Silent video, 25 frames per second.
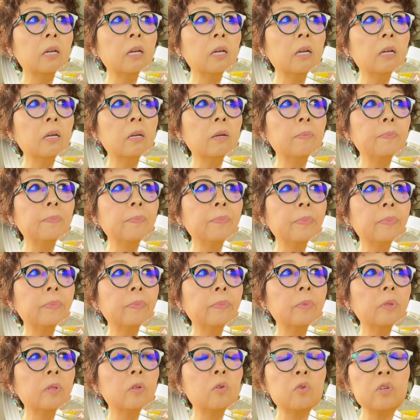
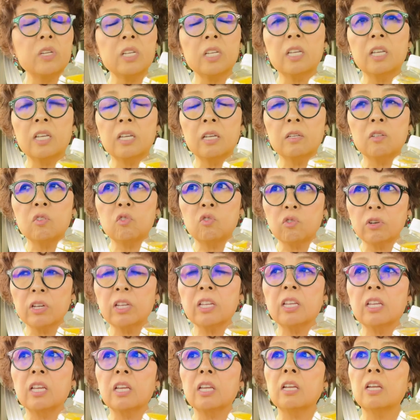um, drinking
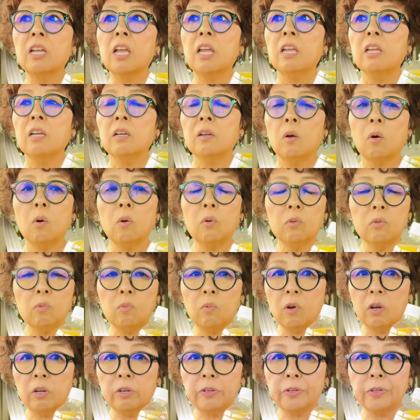drinking cold
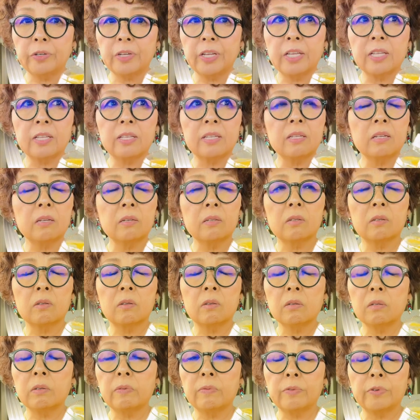water is not
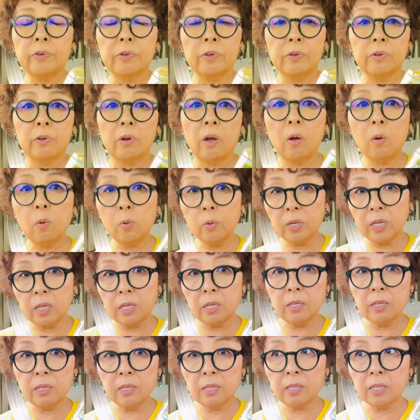good for your
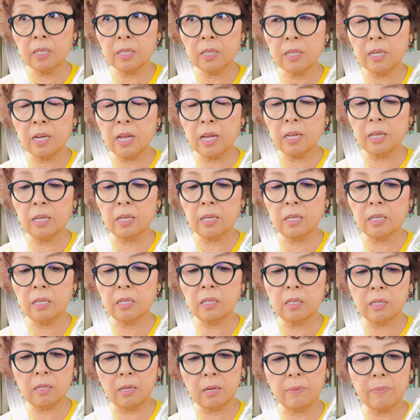organs like
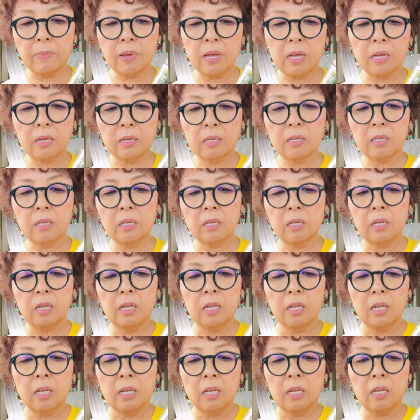stomach
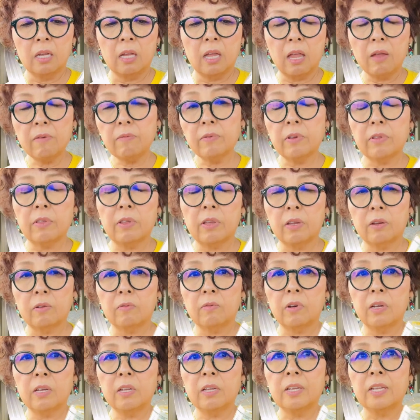everything
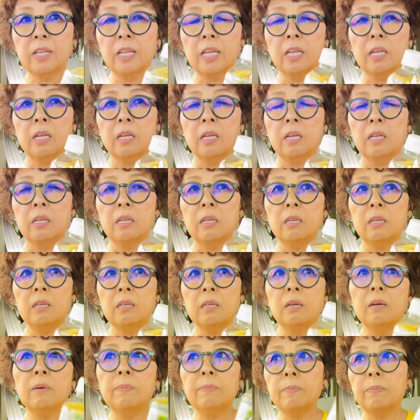right
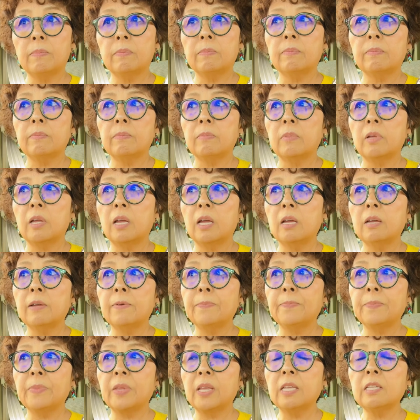yeah
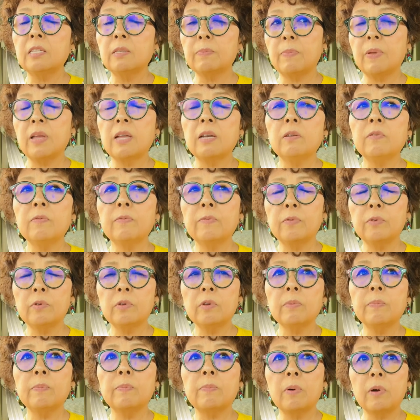um, it's better for
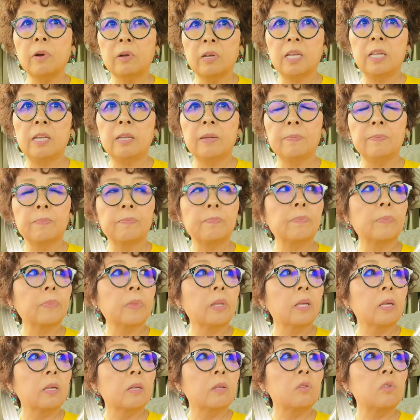your body
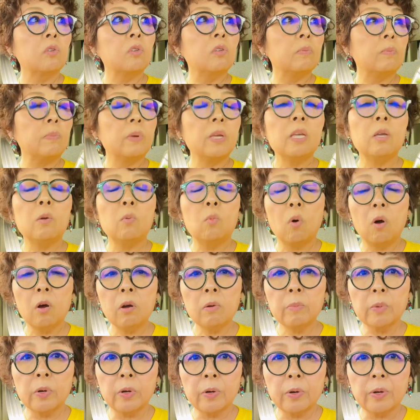to be
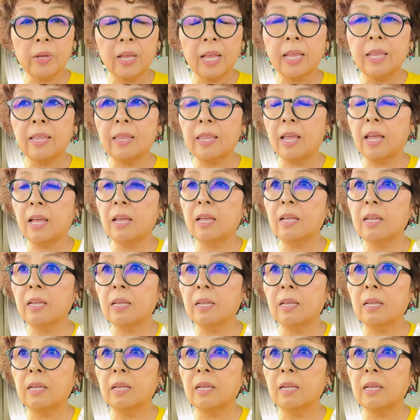warmer than